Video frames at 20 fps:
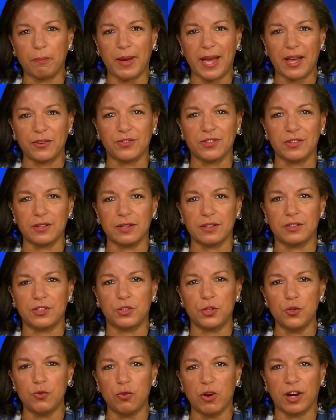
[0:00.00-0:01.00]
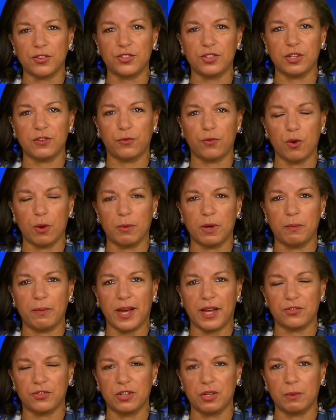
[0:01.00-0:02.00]
ambassador to Russia, former
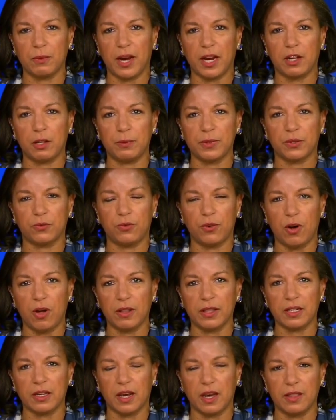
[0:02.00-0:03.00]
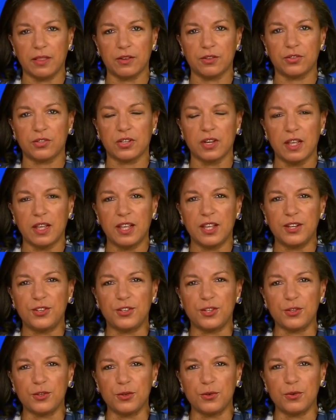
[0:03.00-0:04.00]
Ambassador Michael McFaul, and others
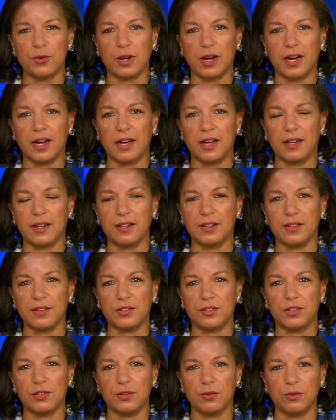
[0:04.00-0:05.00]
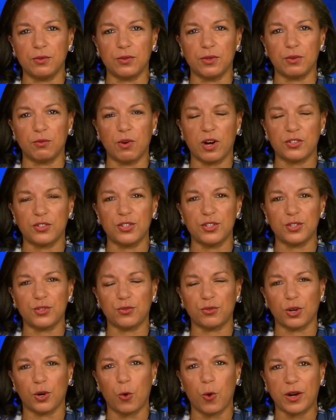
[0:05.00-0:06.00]
to the Russians
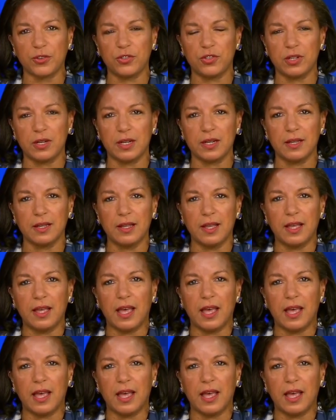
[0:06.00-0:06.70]
for questioning.